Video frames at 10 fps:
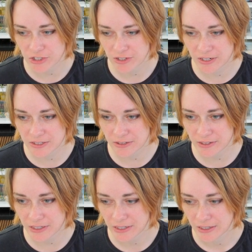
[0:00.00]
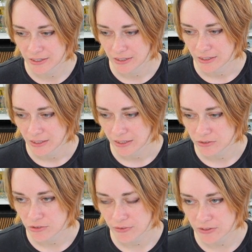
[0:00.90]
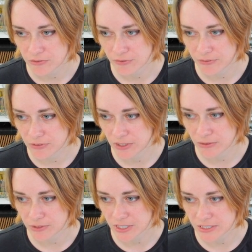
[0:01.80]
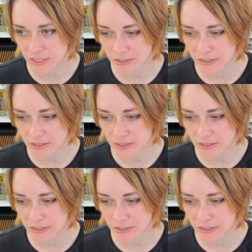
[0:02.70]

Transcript: digitally in 2015 or 16.